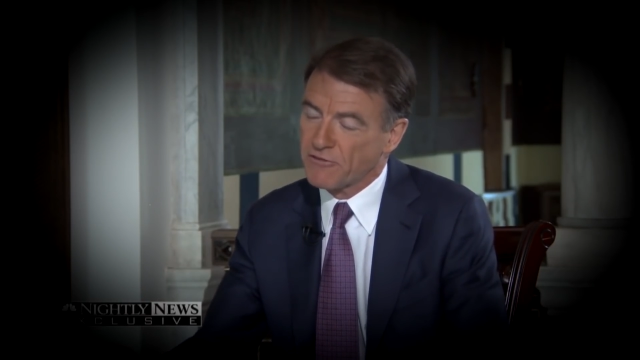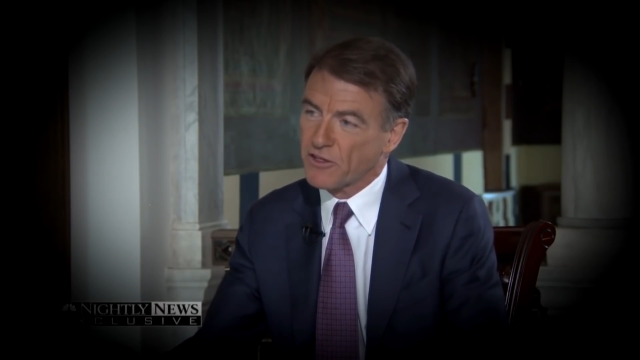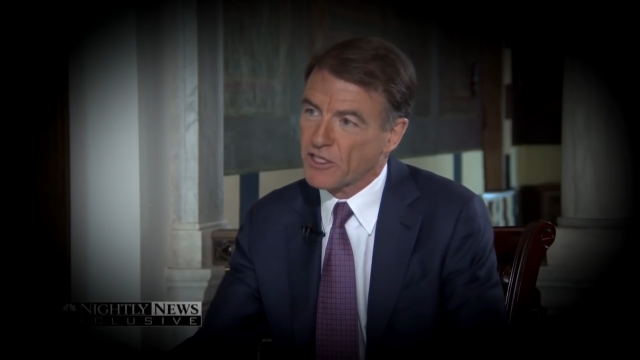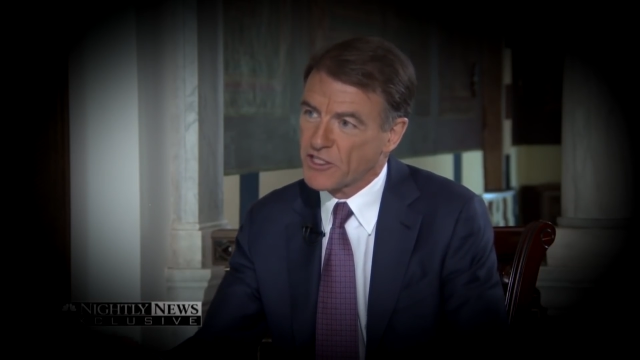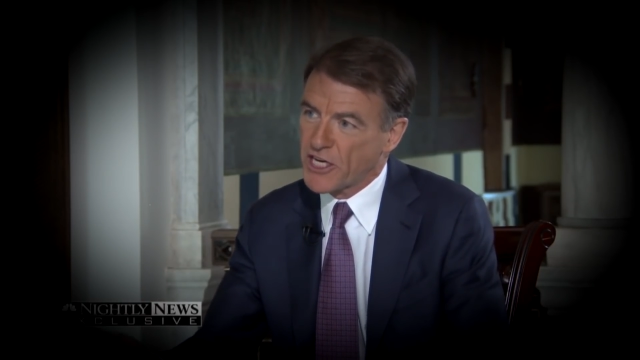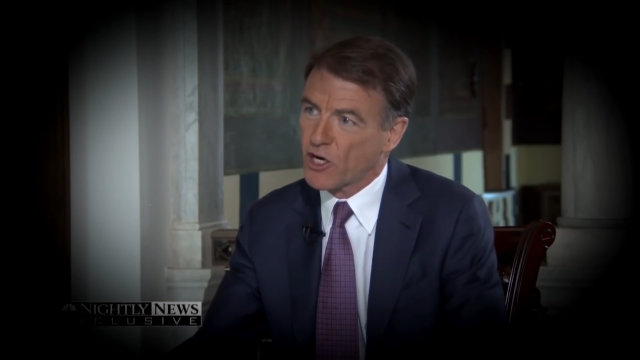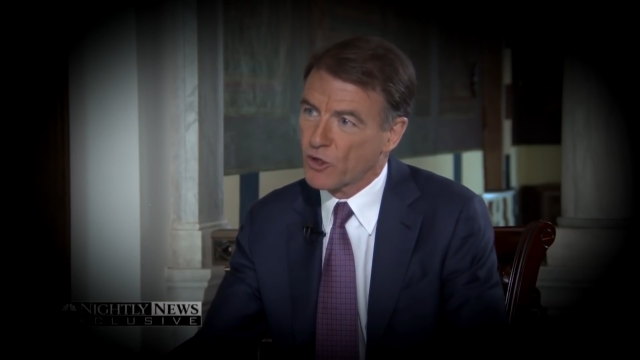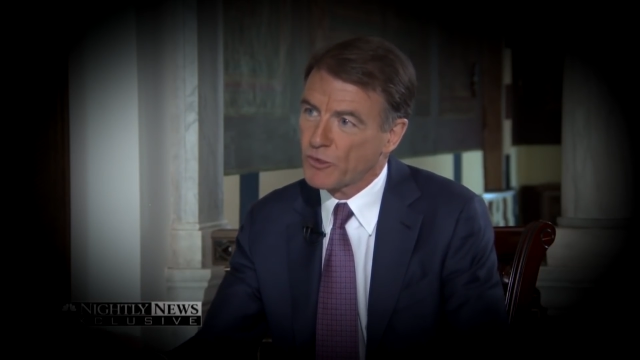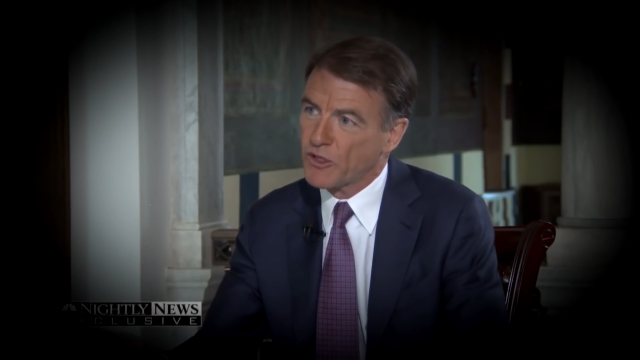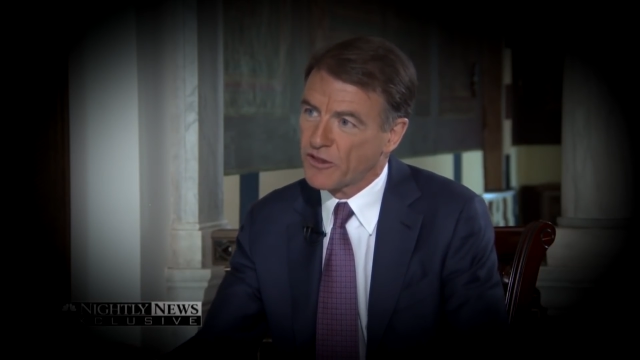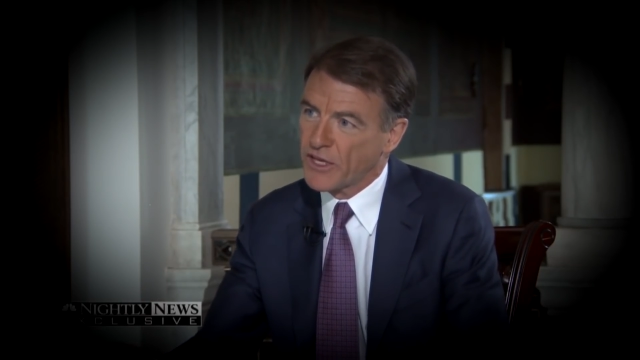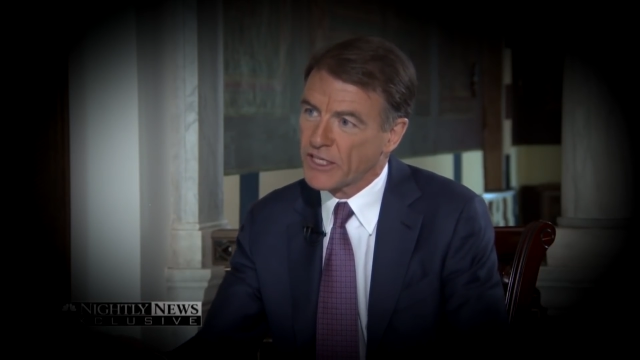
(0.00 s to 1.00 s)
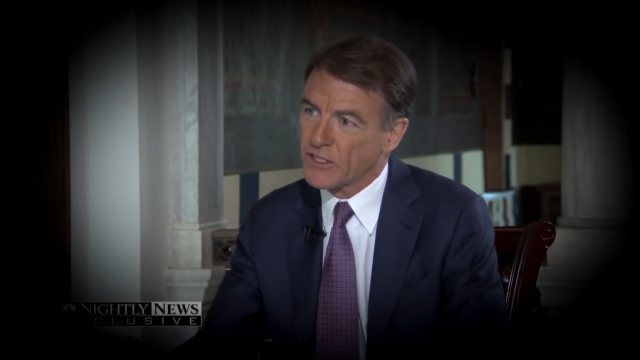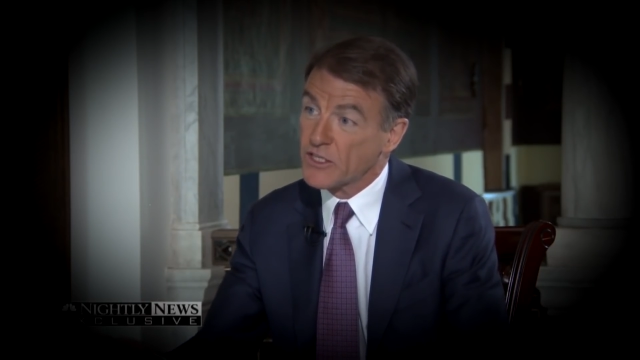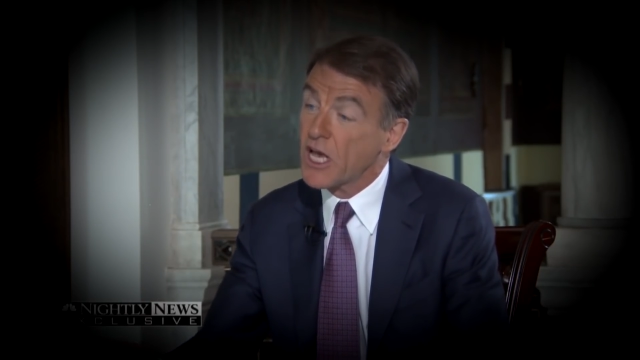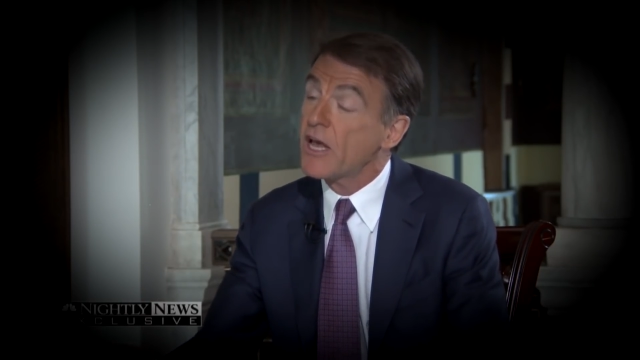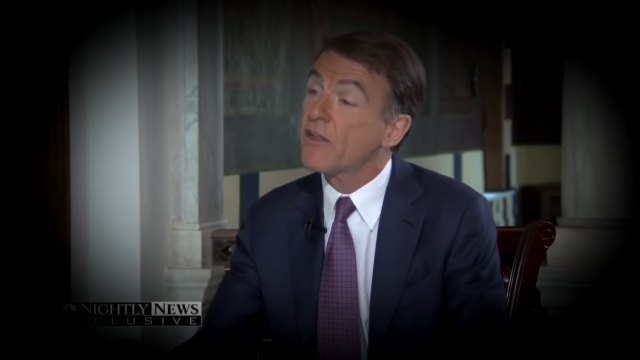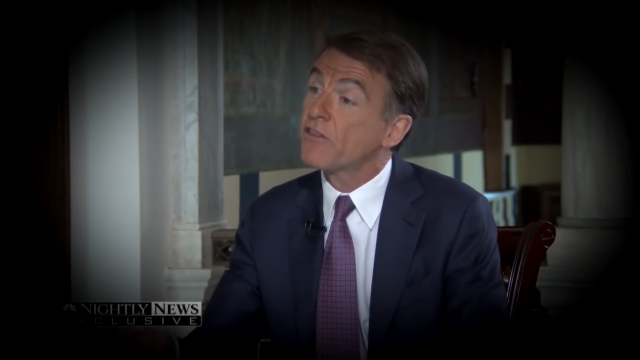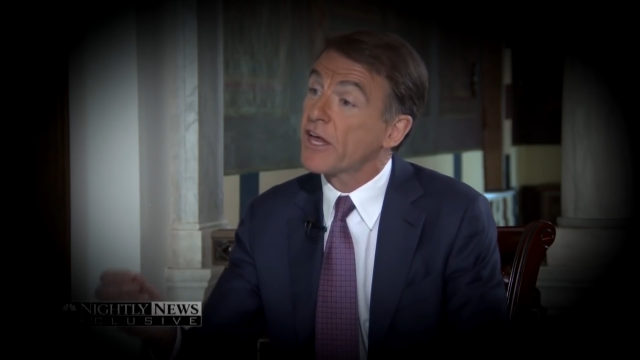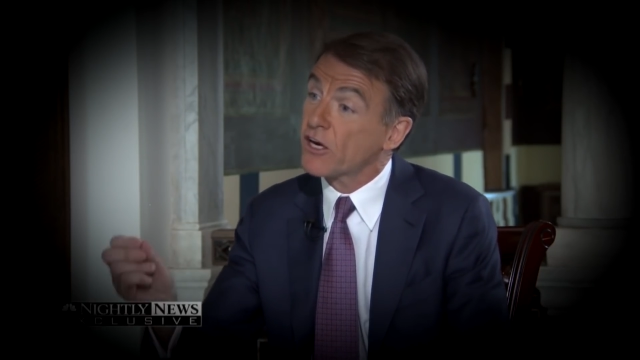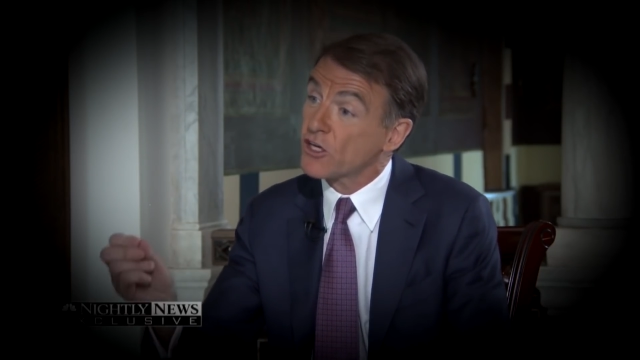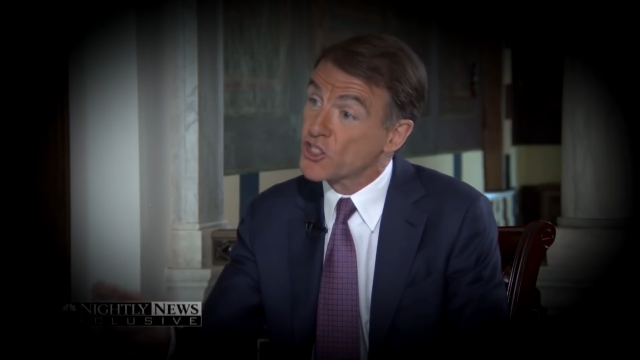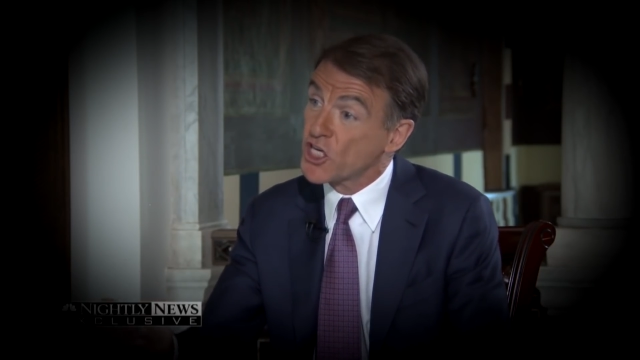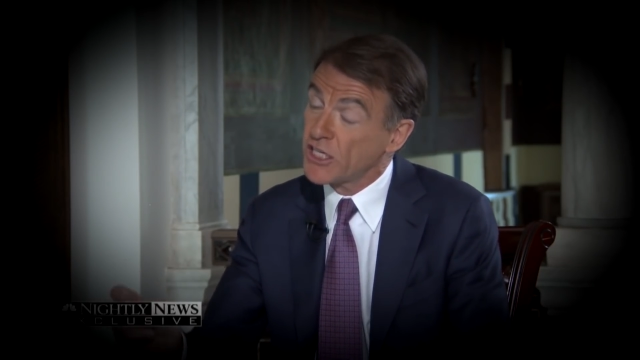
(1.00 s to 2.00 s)
for the terrible things that
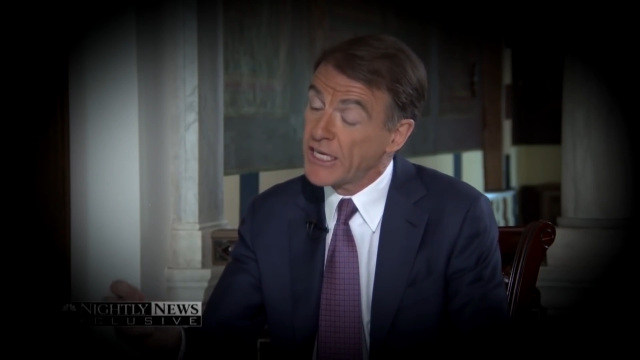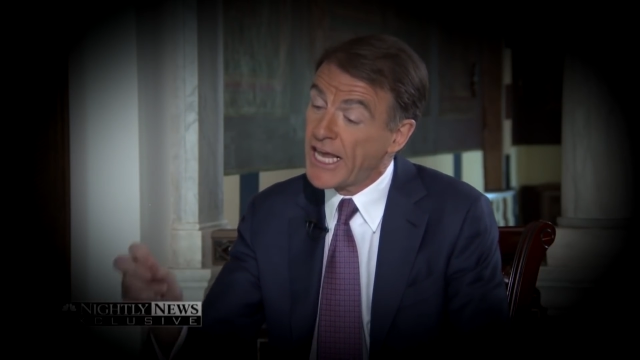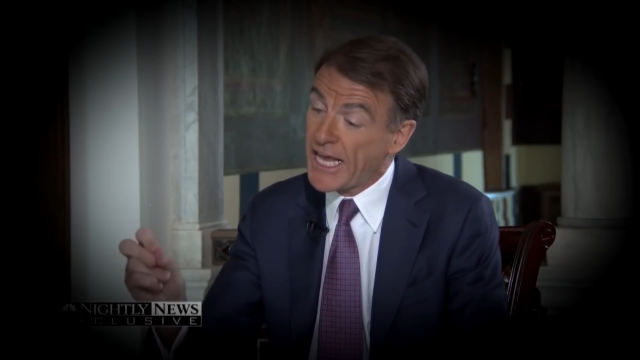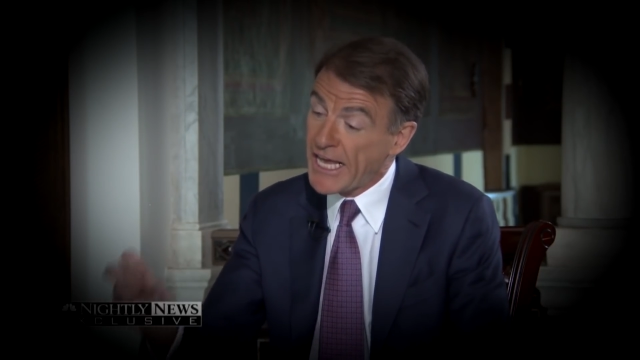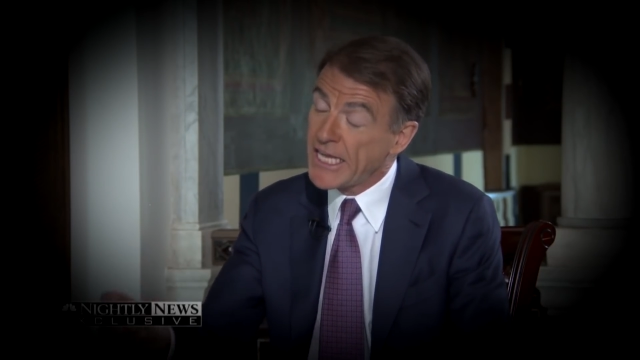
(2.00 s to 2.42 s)
are done